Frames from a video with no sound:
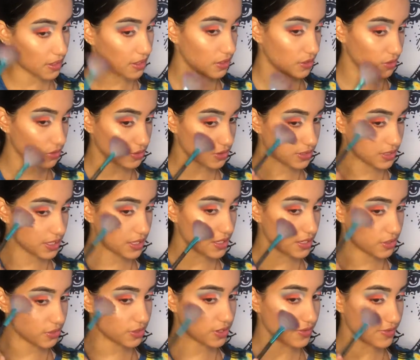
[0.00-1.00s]
You see,
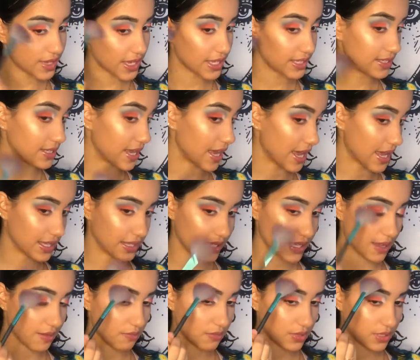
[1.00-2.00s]
you don't even have to add
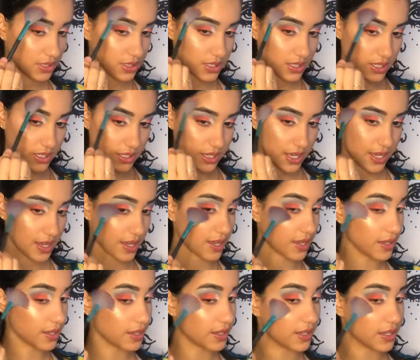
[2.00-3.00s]
that much, and like
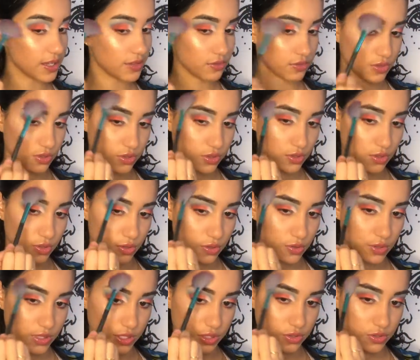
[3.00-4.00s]
it gives you the glow
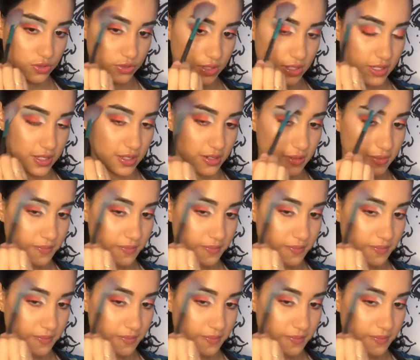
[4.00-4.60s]
that you need.